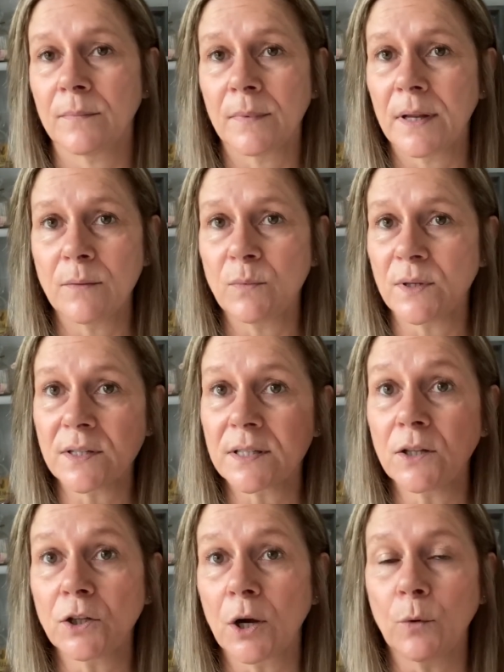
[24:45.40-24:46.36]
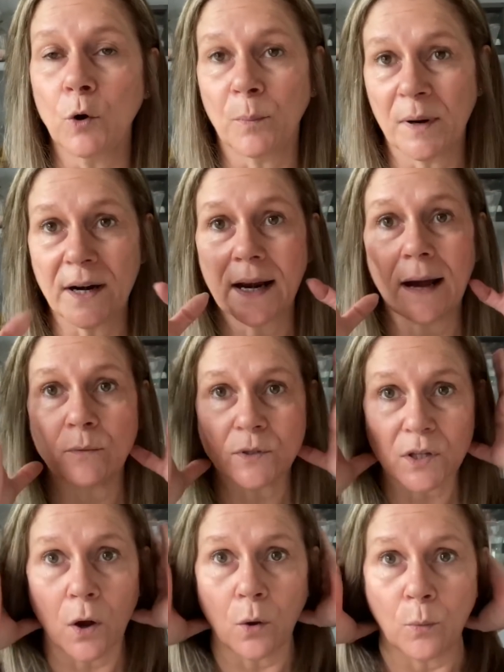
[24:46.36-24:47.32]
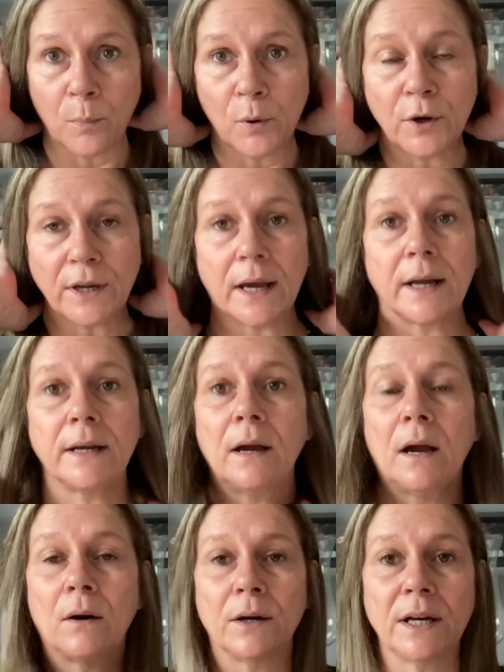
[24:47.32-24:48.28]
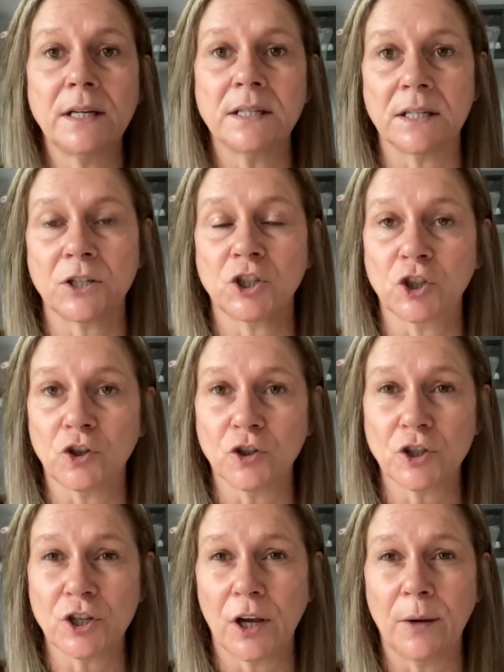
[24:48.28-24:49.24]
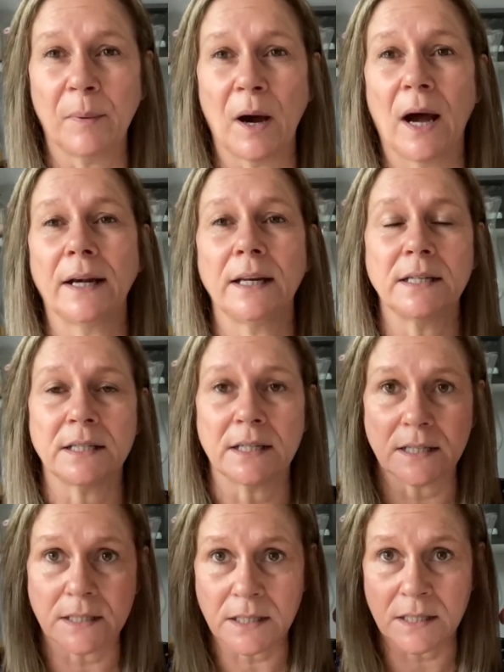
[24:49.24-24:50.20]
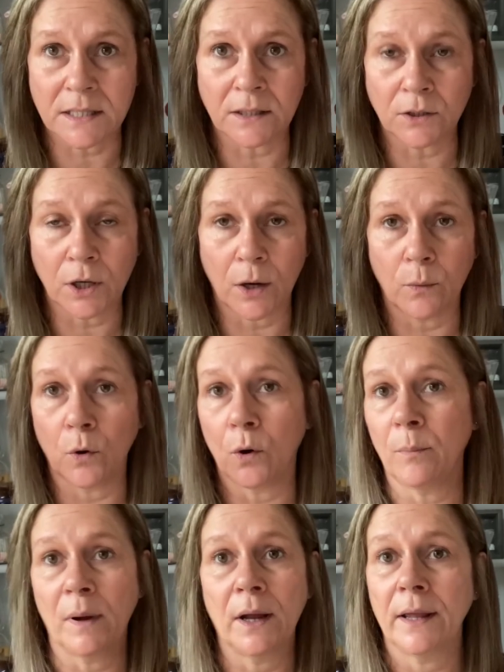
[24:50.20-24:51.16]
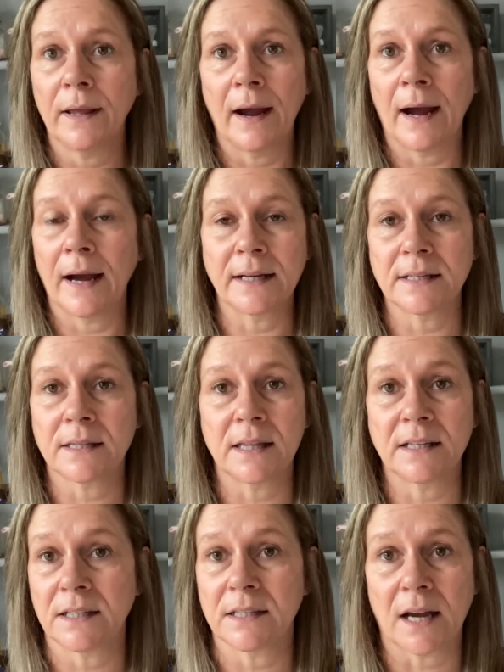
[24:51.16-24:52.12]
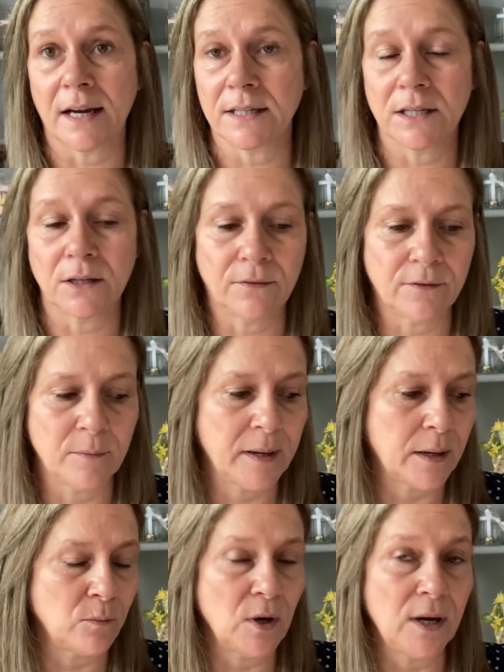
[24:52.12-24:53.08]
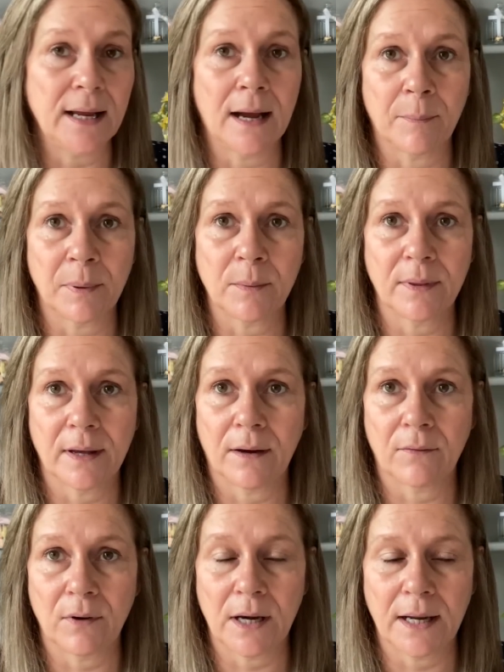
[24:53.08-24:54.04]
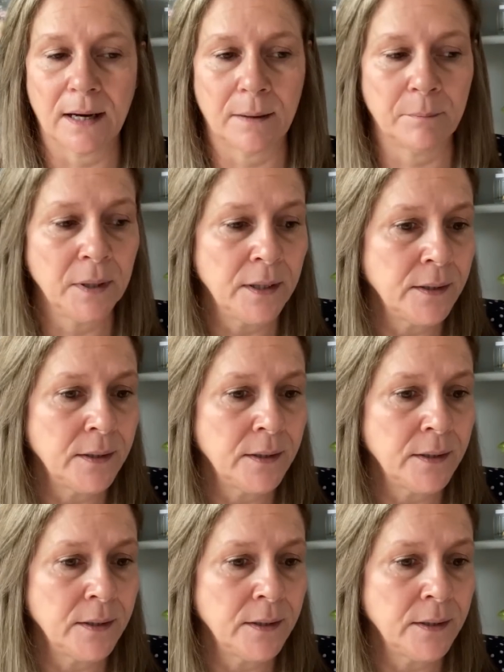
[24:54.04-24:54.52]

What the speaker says: It will still go up, and that was the whole point. And I needed it shorter, but I needed it to still go up, and this is ideal for me. I'm really happy with it. I really am.